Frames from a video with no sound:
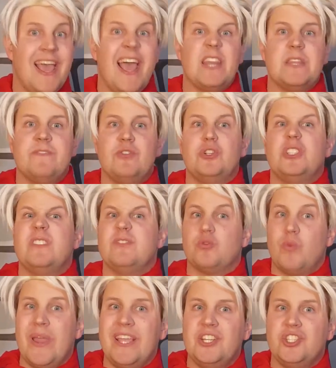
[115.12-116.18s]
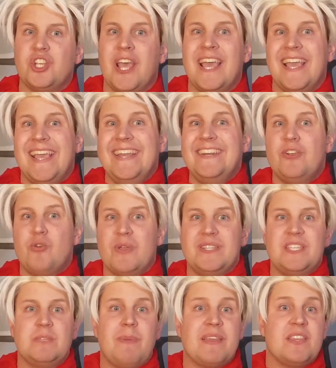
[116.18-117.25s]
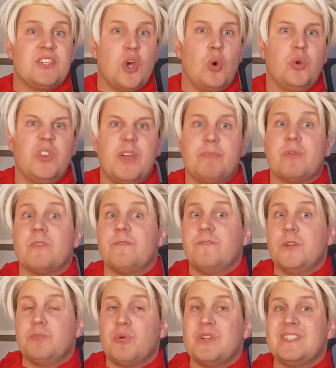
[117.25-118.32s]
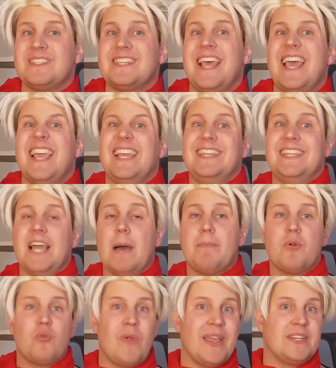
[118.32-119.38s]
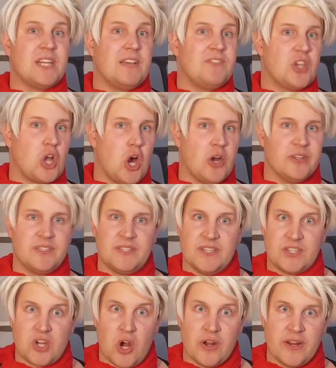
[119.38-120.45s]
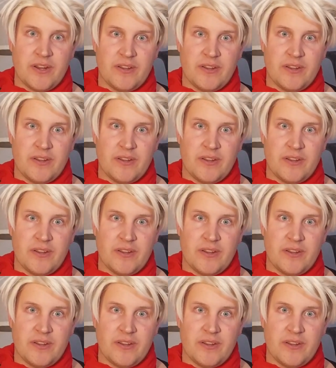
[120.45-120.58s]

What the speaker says: and the fugitive's range increases by the total number of footprints in the upper right of the cards discarded.